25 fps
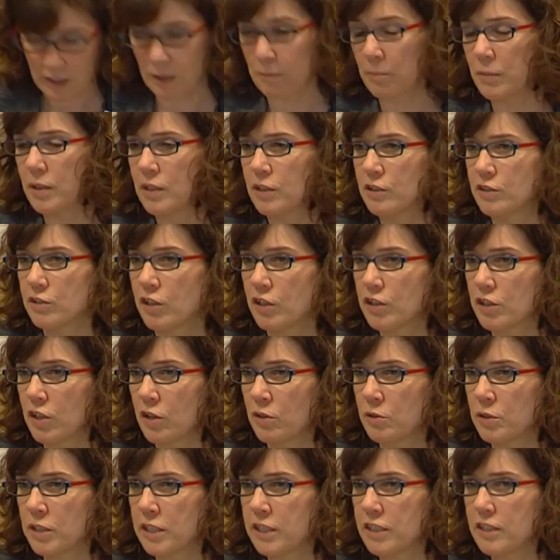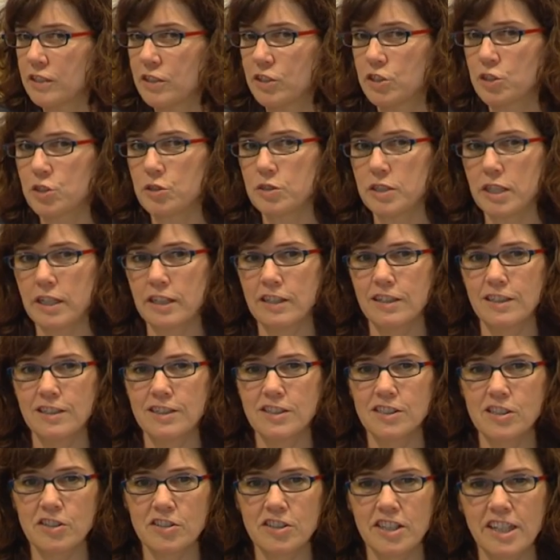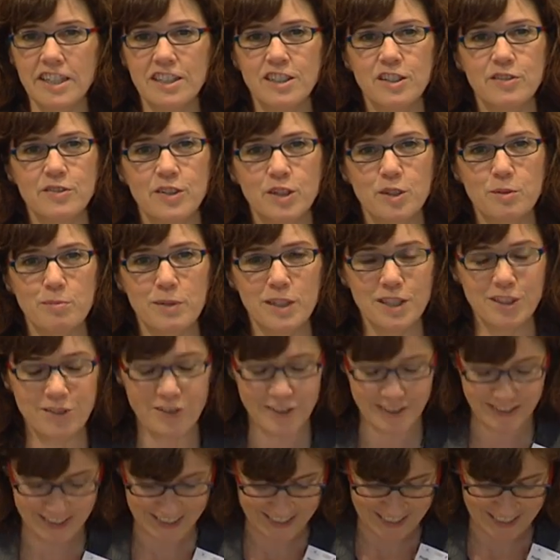them not only today. So thank you very much for your